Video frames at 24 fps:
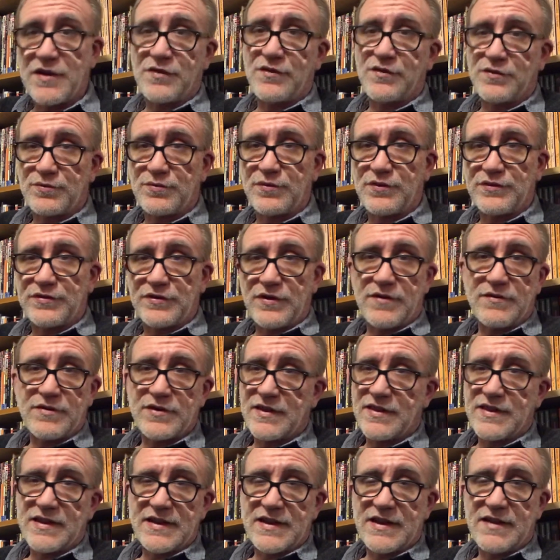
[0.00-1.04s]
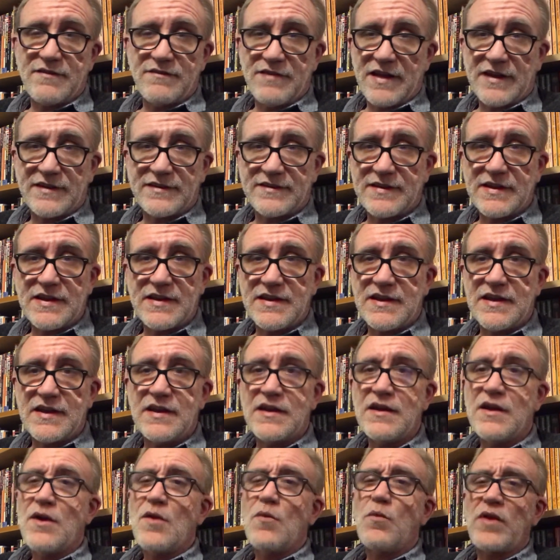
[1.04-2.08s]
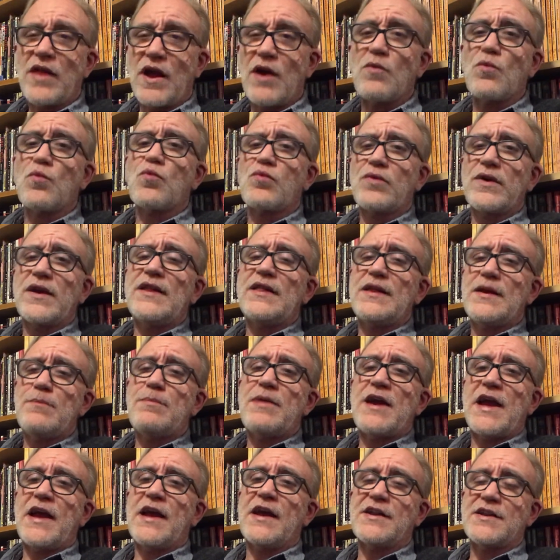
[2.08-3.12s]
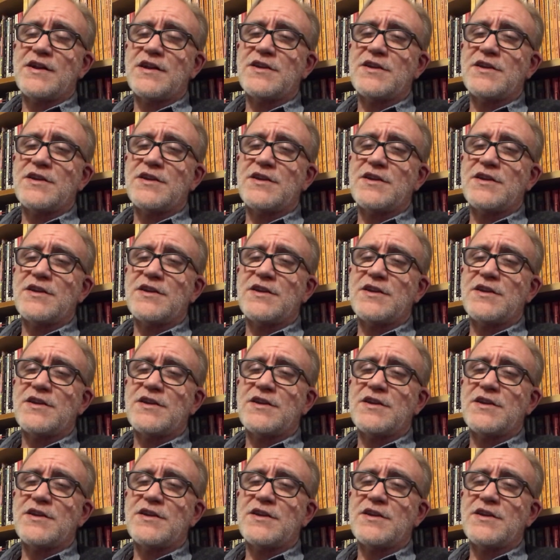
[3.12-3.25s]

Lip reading: those rules over to the advanced D&D without really paying